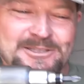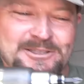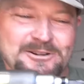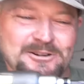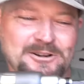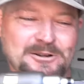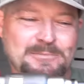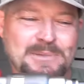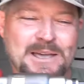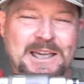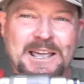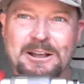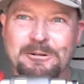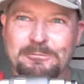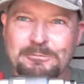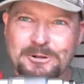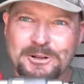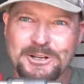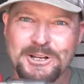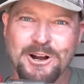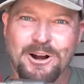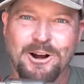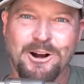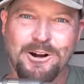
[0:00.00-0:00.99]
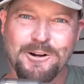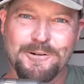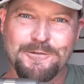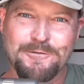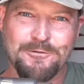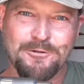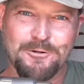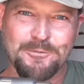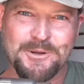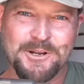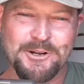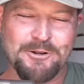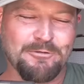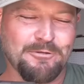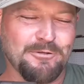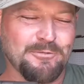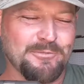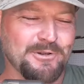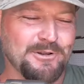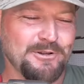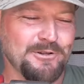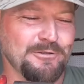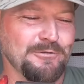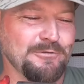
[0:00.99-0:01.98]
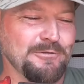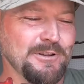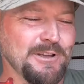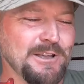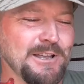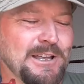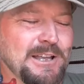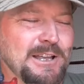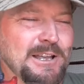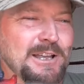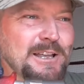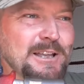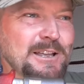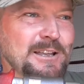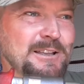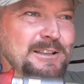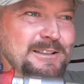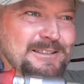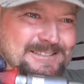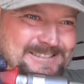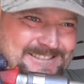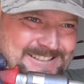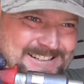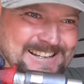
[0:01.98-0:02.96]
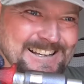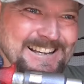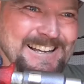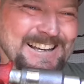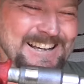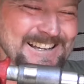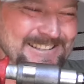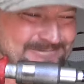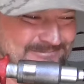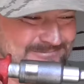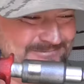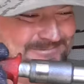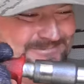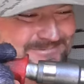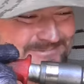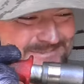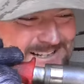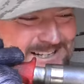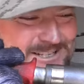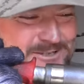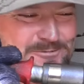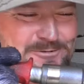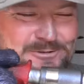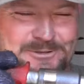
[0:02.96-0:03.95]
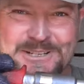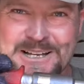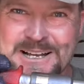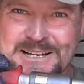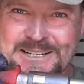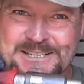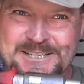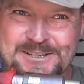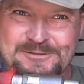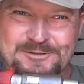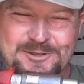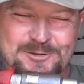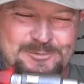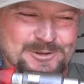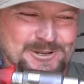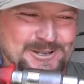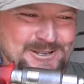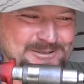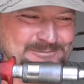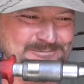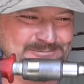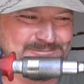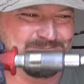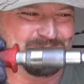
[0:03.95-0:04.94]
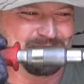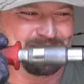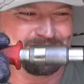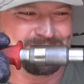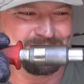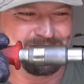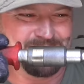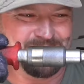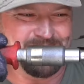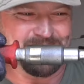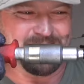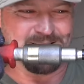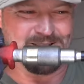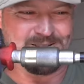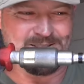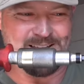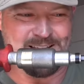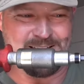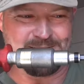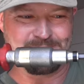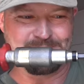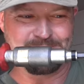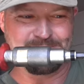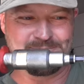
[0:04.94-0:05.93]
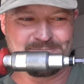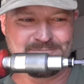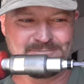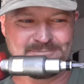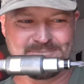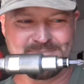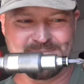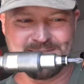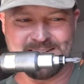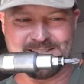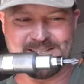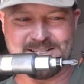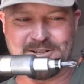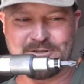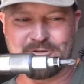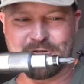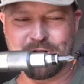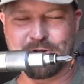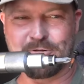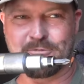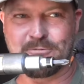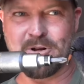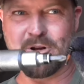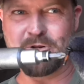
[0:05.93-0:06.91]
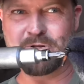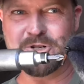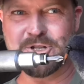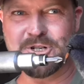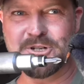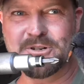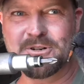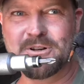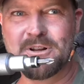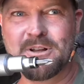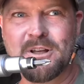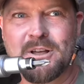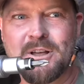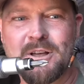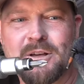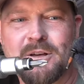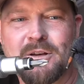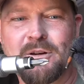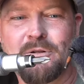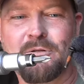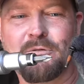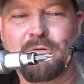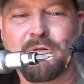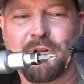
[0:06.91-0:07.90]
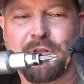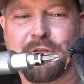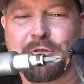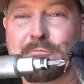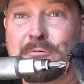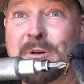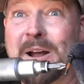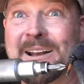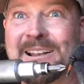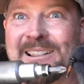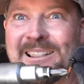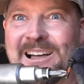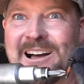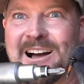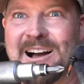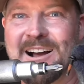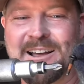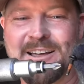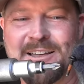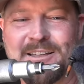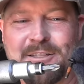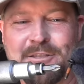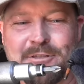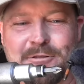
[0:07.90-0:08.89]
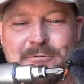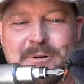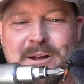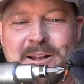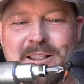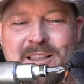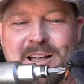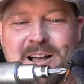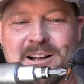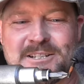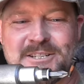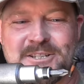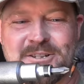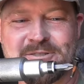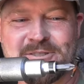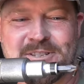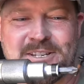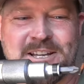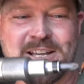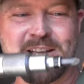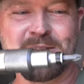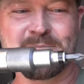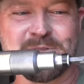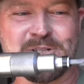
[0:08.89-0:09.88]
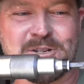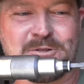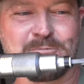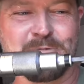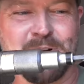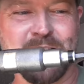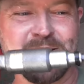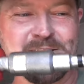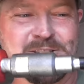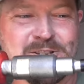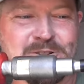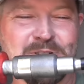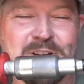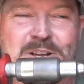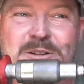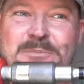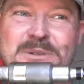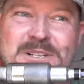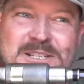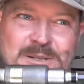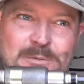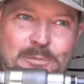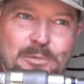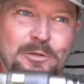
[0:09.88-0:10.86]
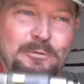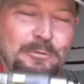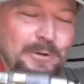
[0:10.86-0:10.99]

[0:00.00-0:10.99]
in there to make it really hard for me to remove. Yeah, that's real nice of them, huh? See all that? That's either corrosion or thread lock. Thread locks usually comes in red, so it could be some